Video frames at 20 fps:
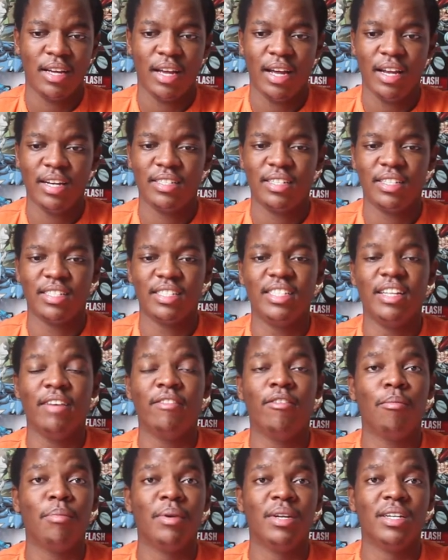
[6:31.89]
Alice has
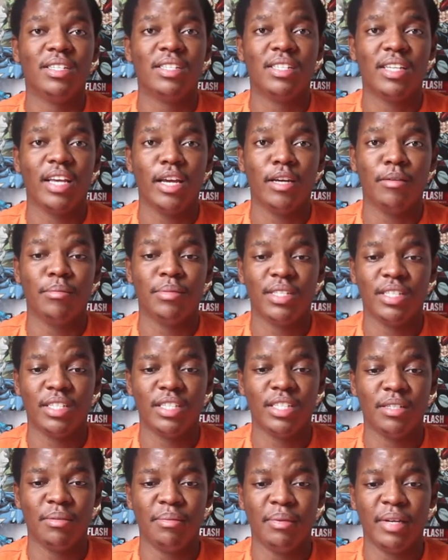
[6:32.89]
never been the same
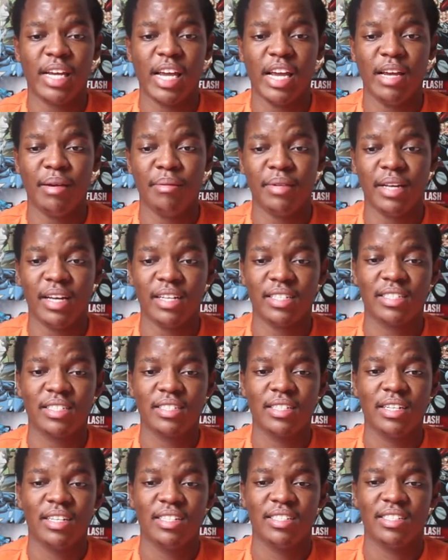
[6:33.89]
since she became that
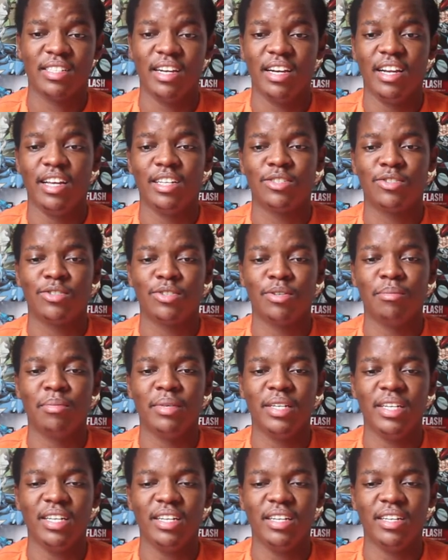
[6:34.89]
celestial
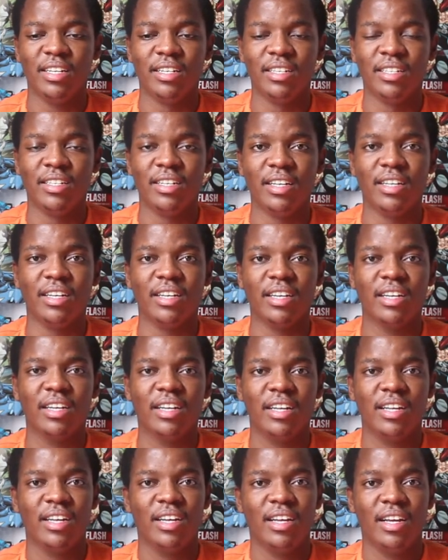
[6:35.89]
being thing,
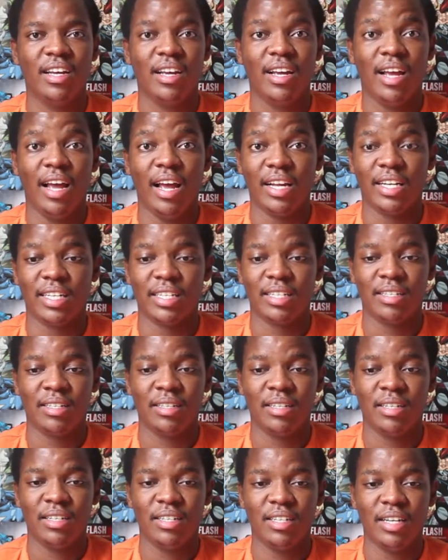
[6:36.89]
and
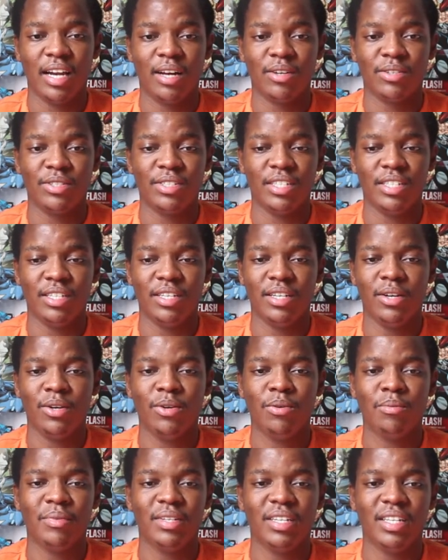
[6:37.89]
now she's
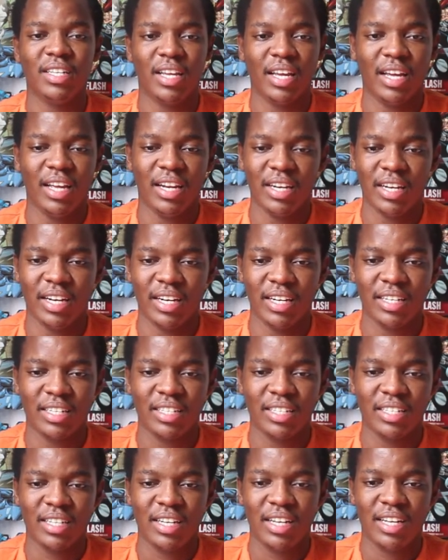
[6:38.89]
human again, and
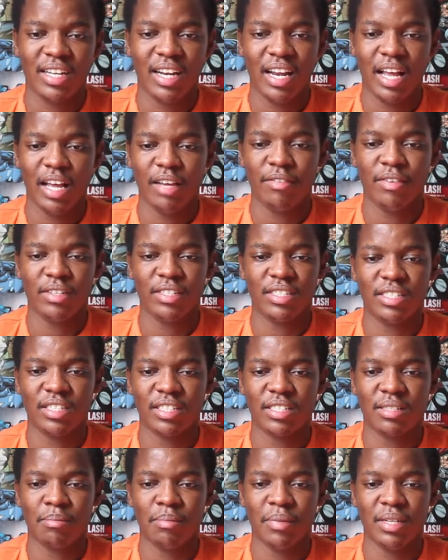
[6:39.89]
life has
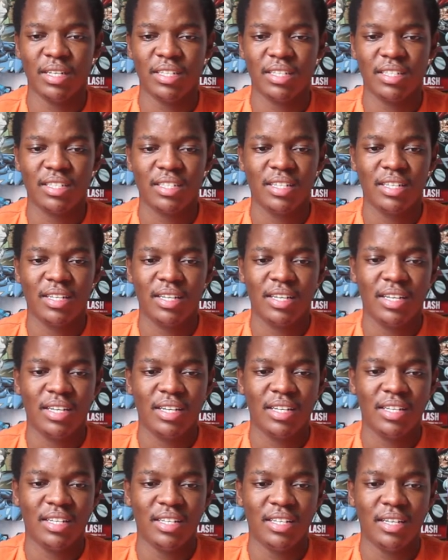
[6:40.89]
just been
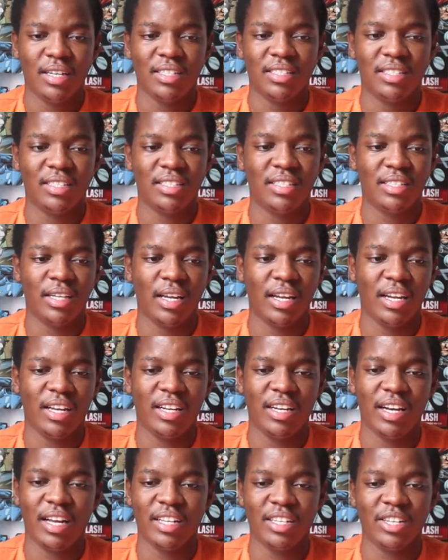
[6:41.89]
none
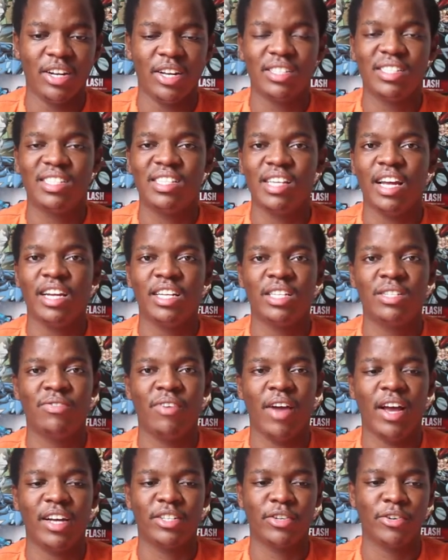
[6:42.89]
like not
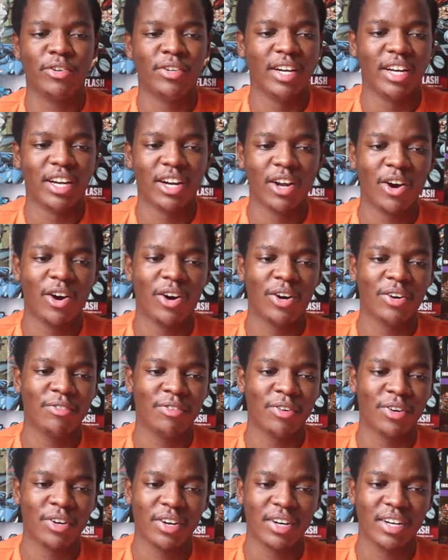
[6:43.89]
satisfactory at all
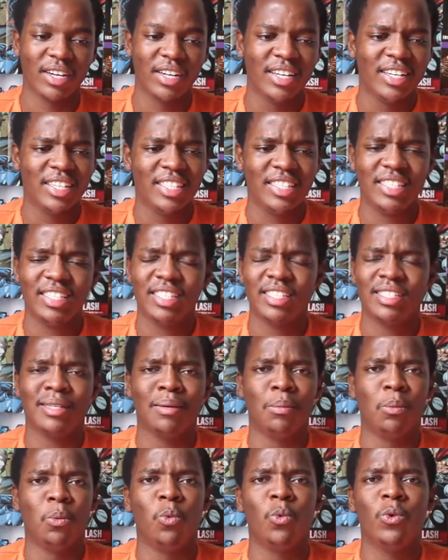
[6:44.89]
for her he did
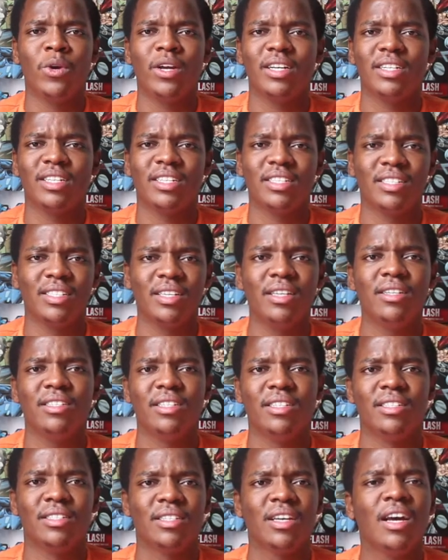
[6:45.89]
some weird
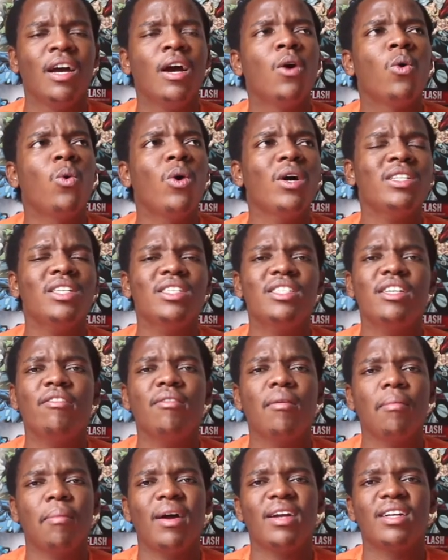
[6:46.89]
decisions. Why does
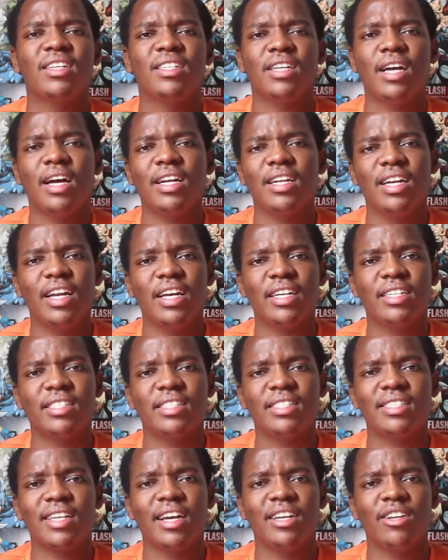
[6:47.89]
everybody kind of like
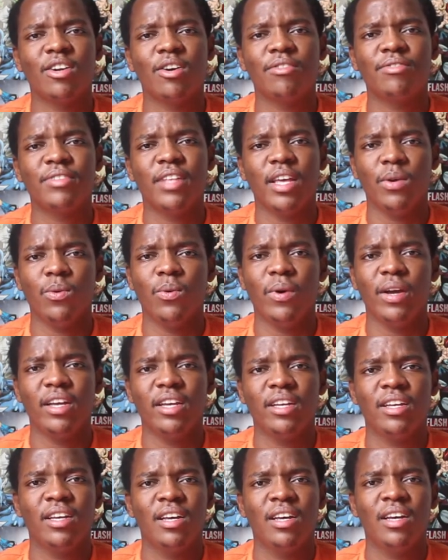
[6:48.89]
sign off their
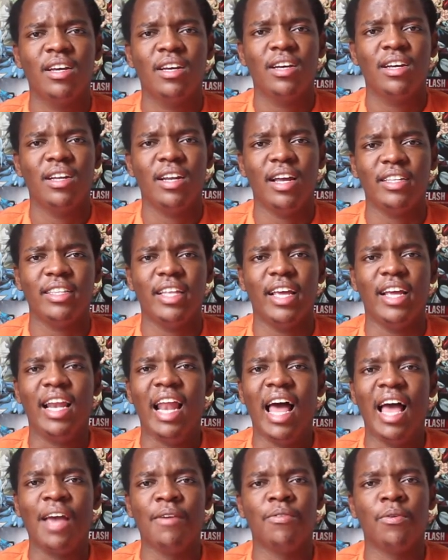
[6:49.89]
way, like their
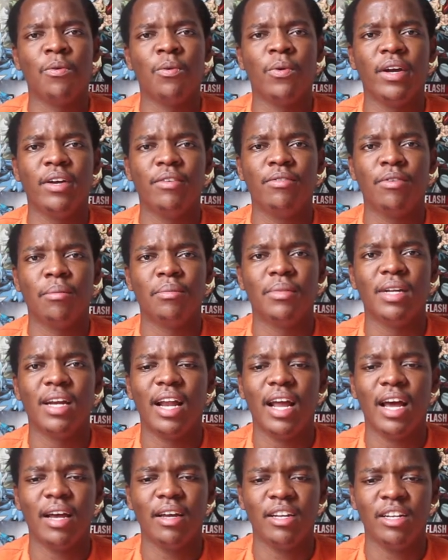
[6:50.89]
life away from the
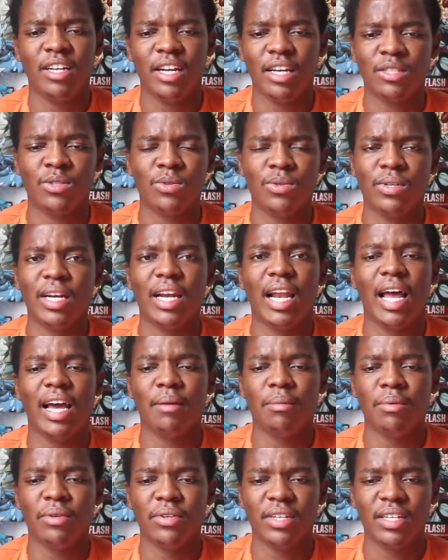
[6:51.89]
light, like to the
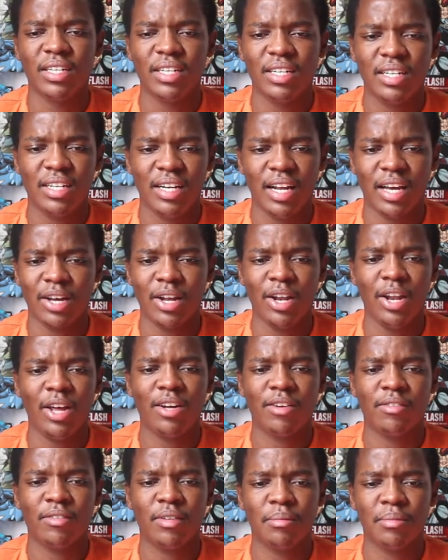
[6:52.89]
library? Like a
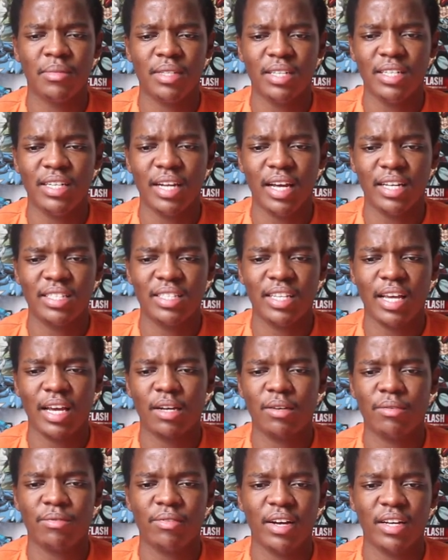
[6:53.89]
lot of them did that
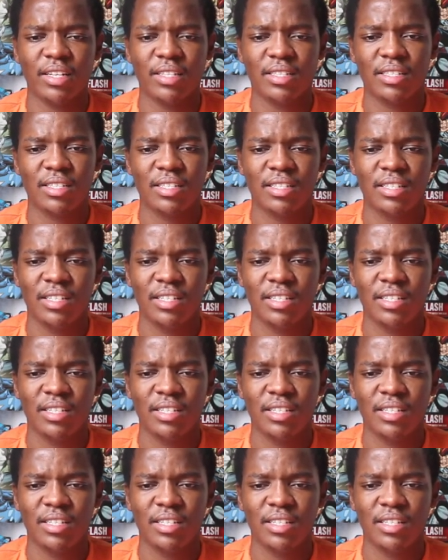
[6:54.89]
sacrifice.